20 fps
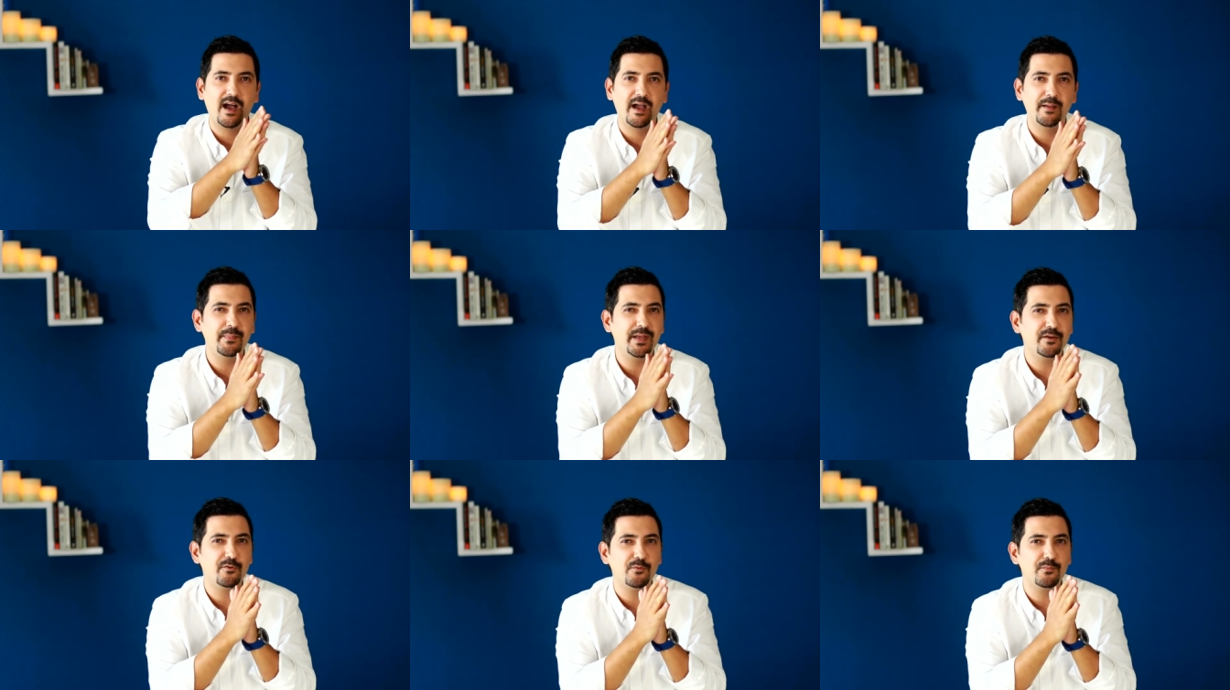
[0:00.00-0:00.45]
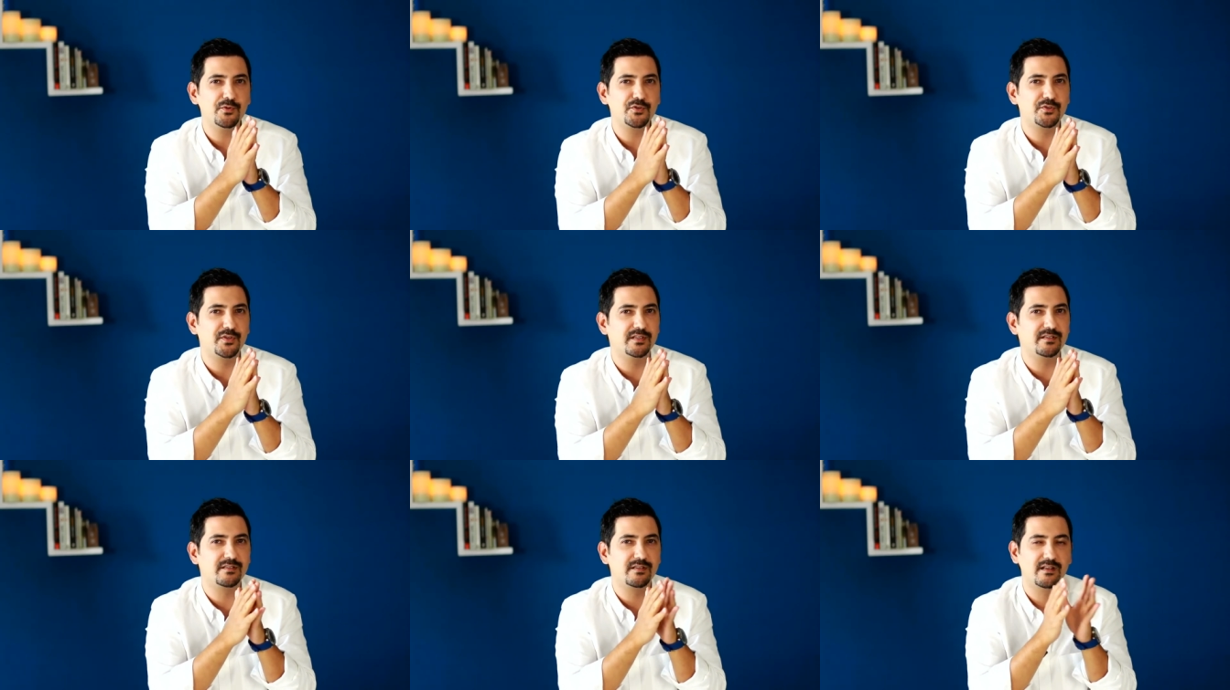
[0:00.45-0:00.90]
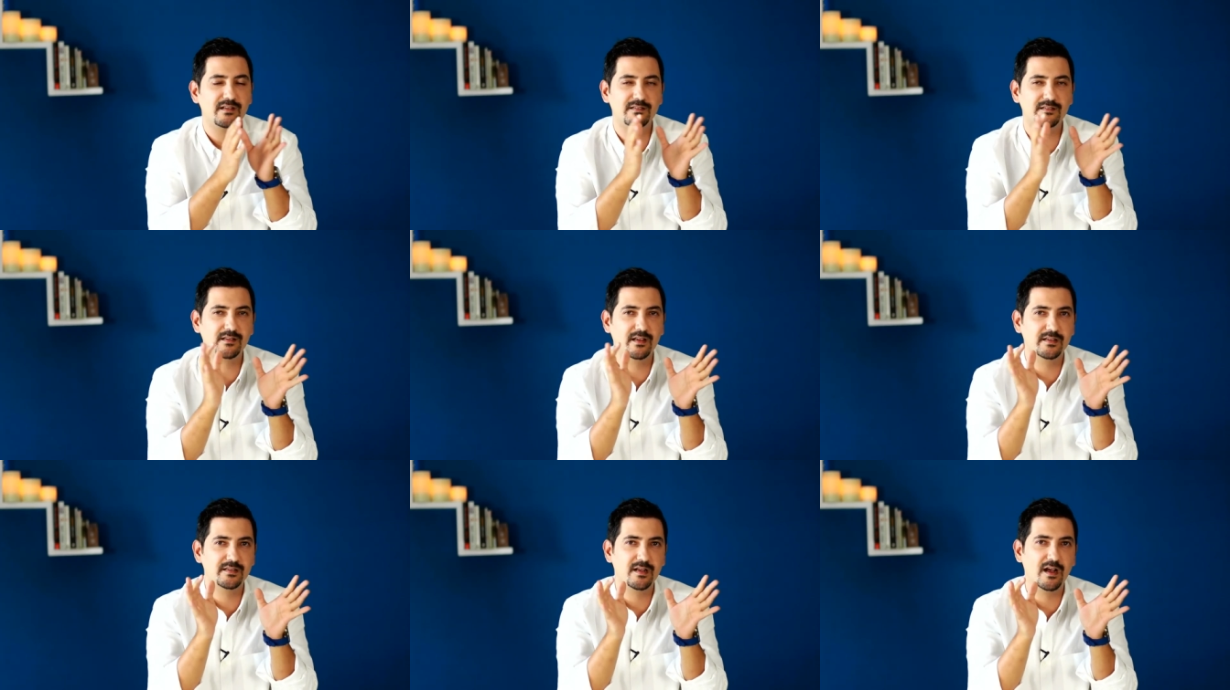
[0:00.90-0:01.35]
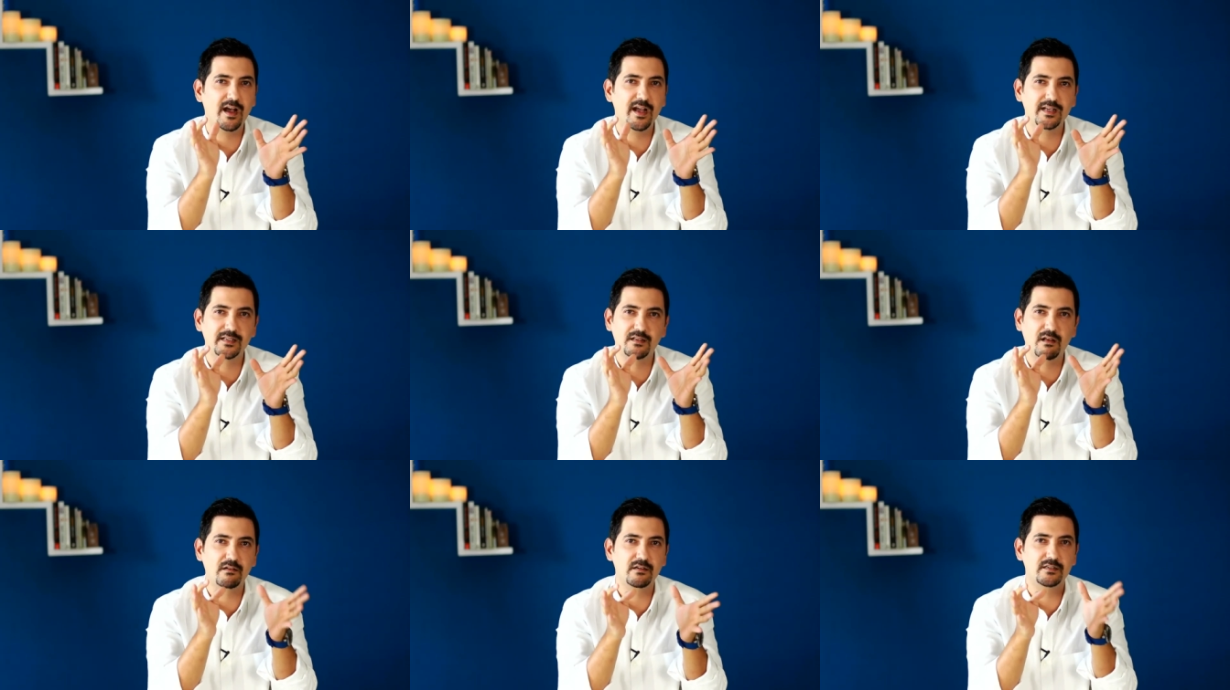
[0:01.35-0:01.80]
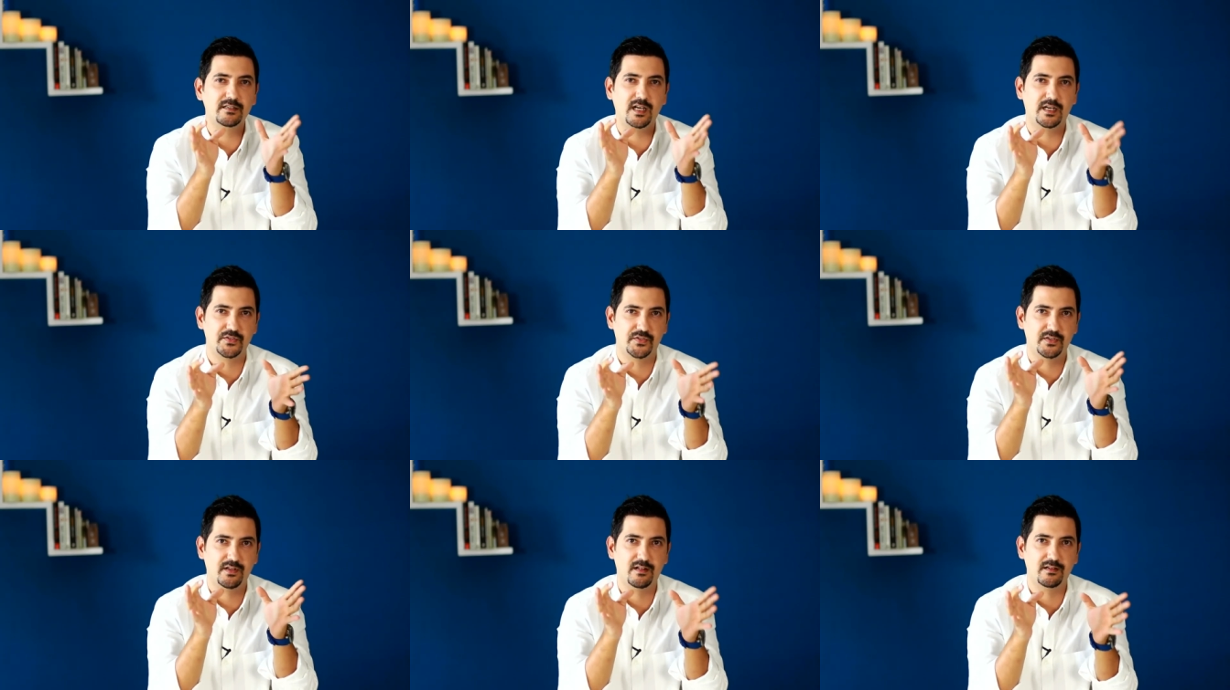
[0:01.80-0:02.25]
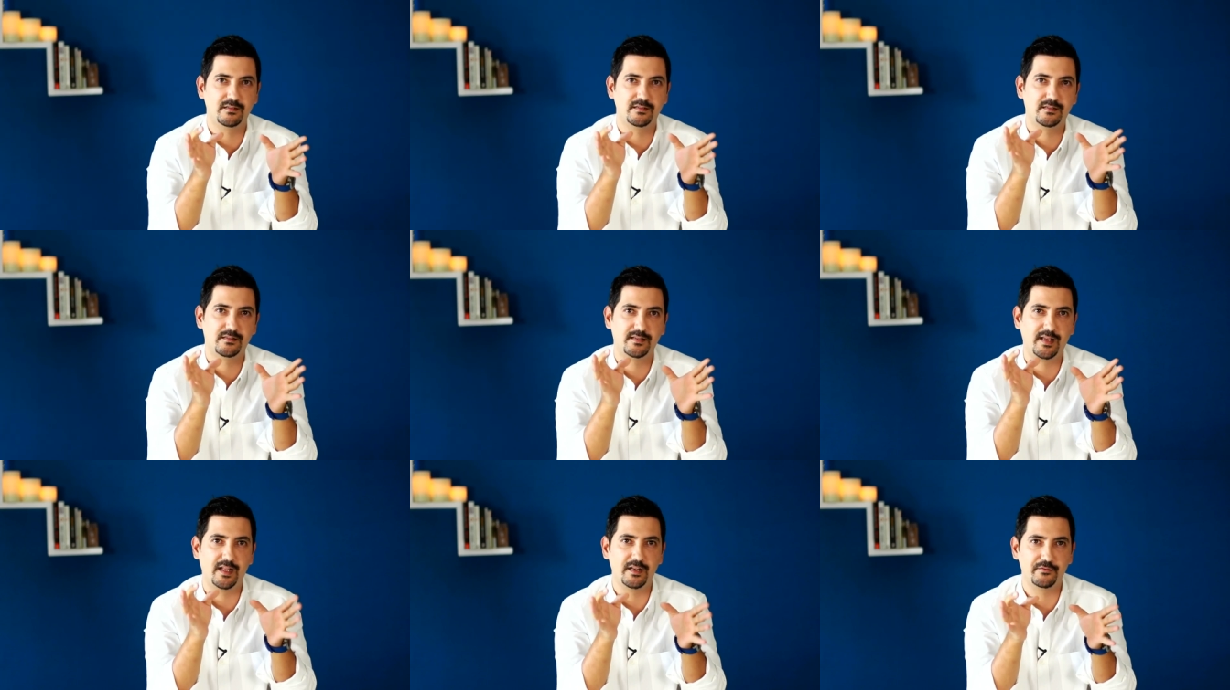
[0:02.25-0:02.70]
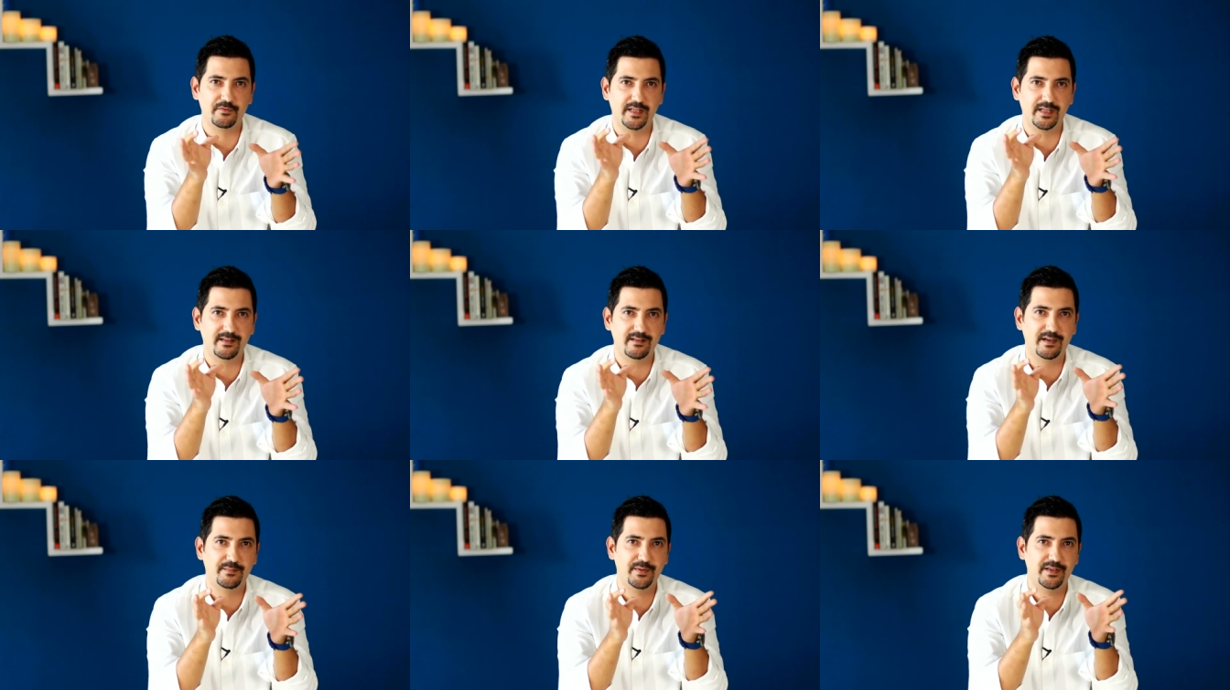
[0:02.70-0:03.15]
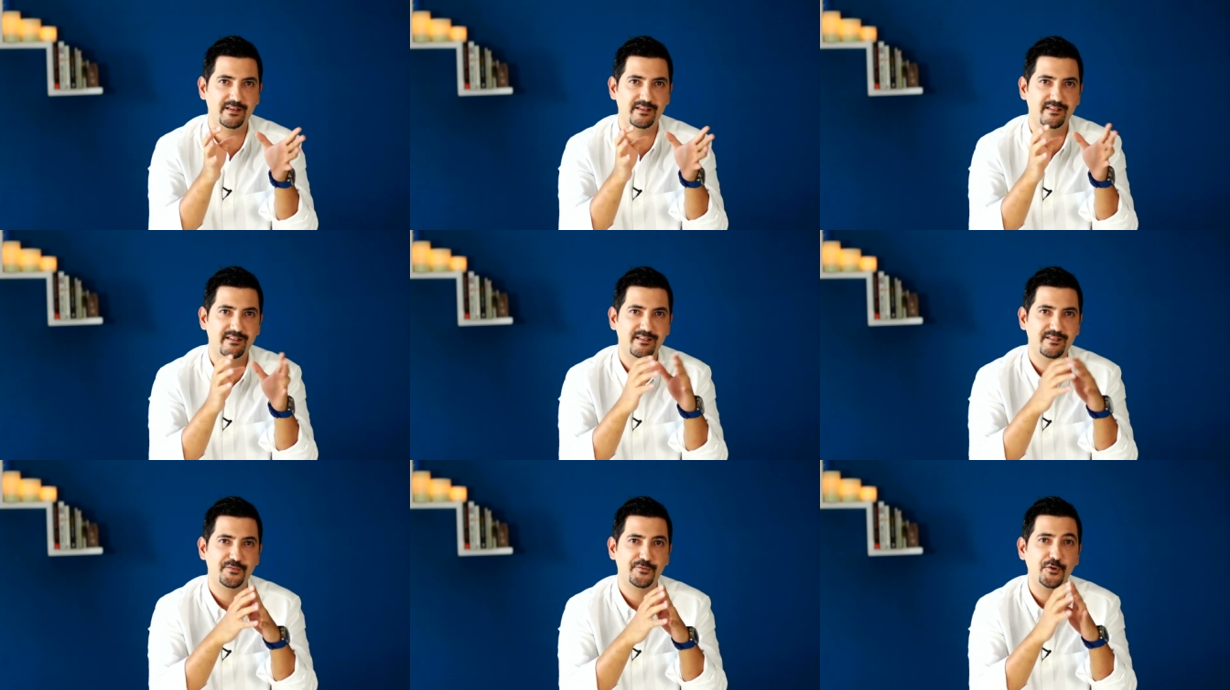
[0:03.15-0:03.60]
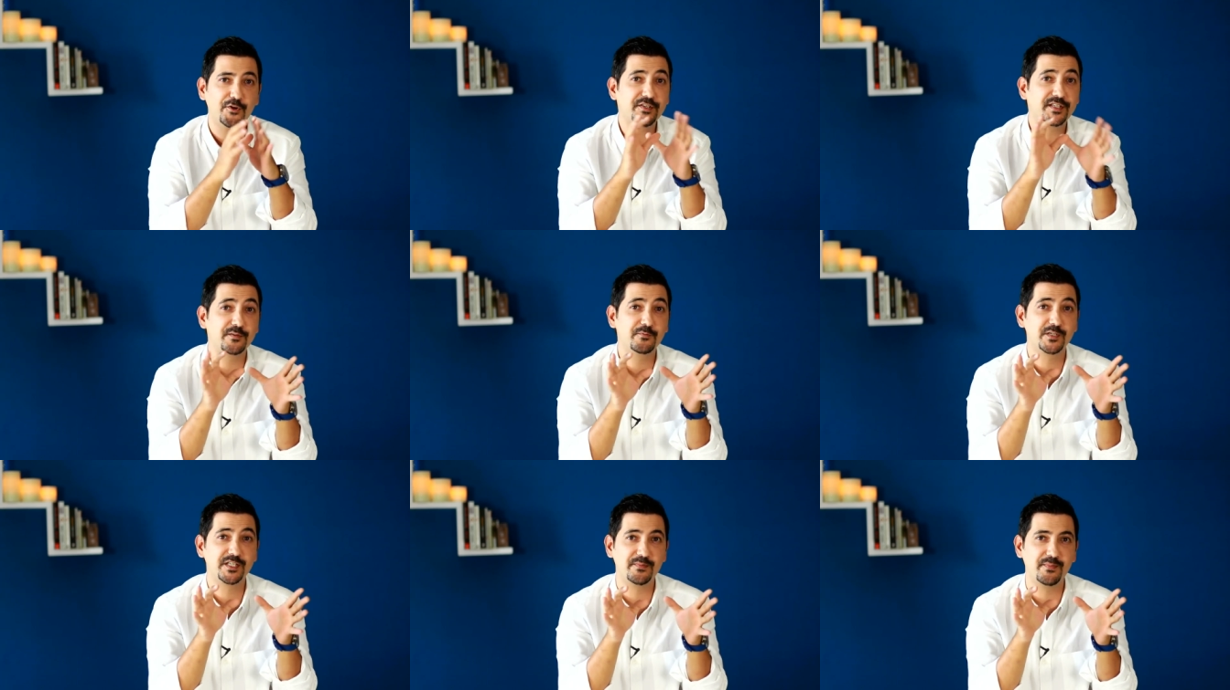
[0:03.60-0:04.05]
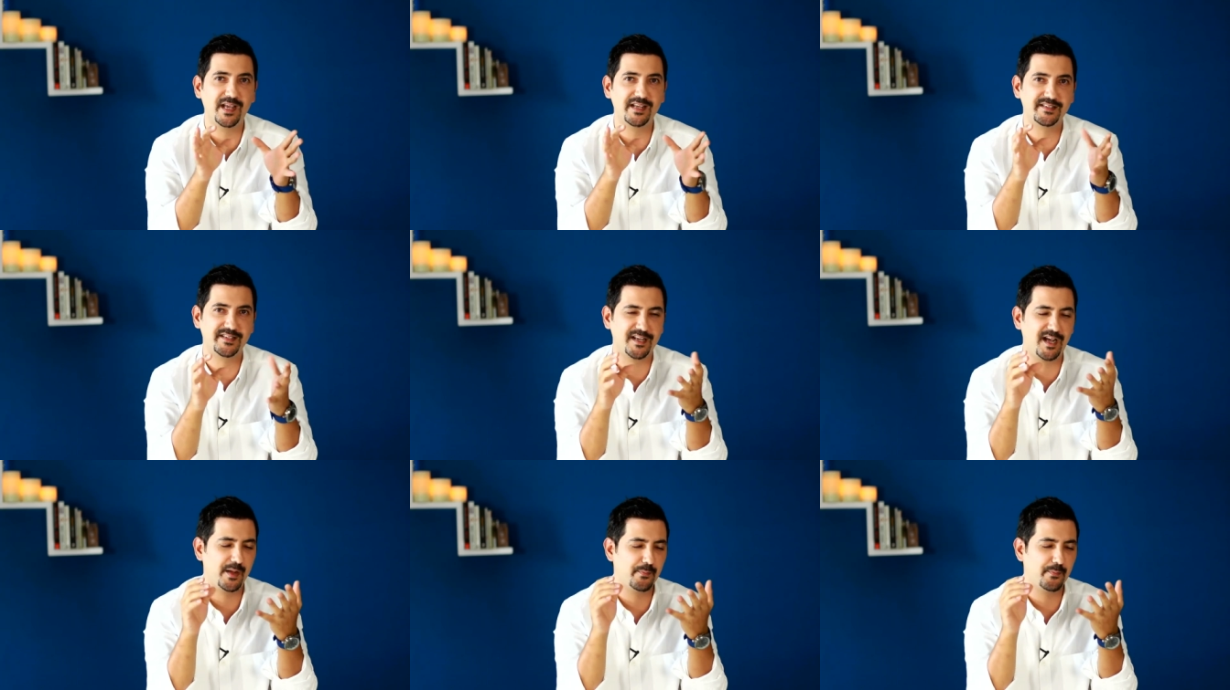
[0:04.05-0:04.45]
I made almost as, as, as high as one hundred thousand dollars salary. I mean, first it was amazing.